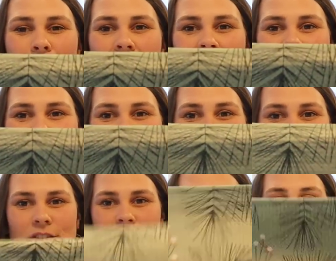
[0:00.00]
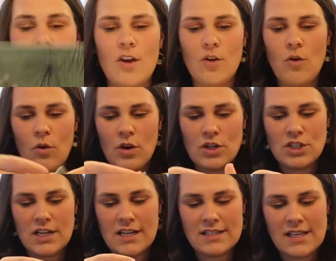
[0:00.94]
Pine needles,
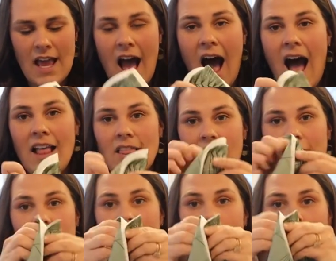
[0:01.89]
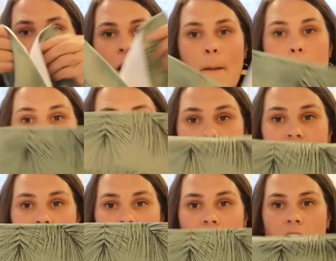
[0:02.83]
gorgeous. I love how big
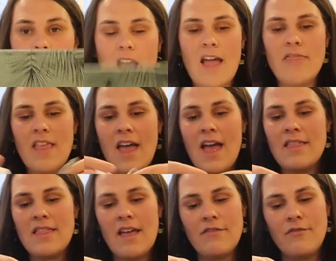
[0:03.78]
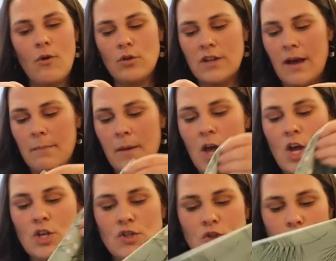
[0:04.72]
they are, and then they fold up
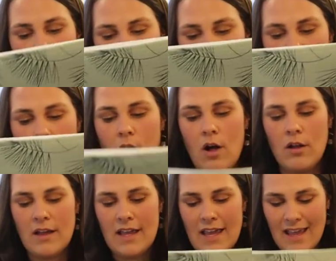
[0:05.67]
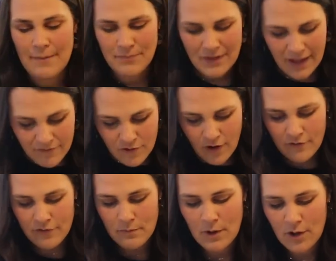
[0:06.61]
super small. If you're
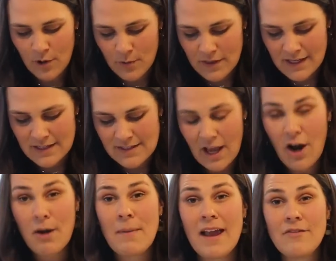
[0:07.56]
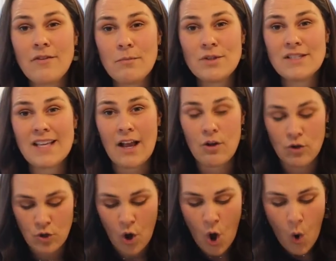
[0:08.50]
unfamiliar with these, they are made from
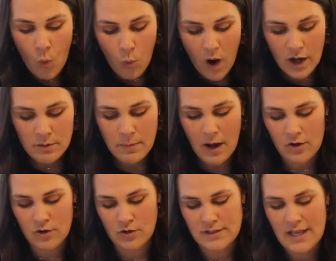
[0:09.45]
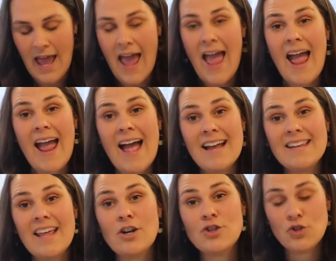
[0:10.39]
recycled water bottles,
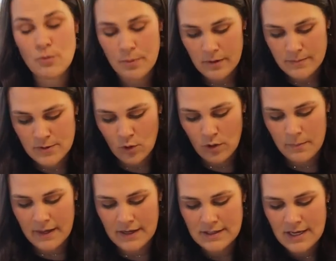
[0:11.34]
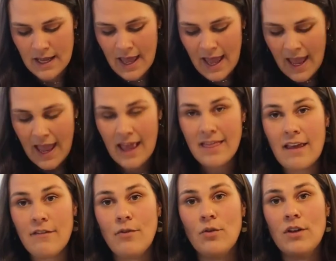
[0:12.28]
and they are super absorbent, and
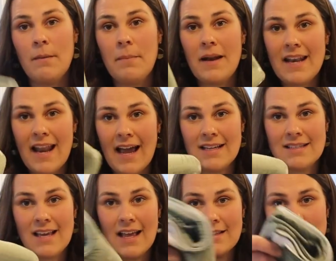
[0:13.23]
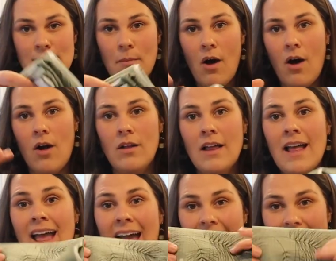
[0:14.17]
they fold up nice and
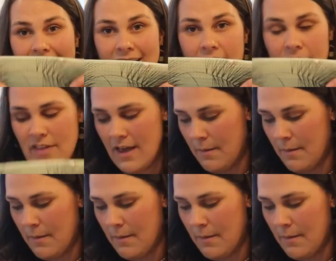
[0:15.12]
small, and I love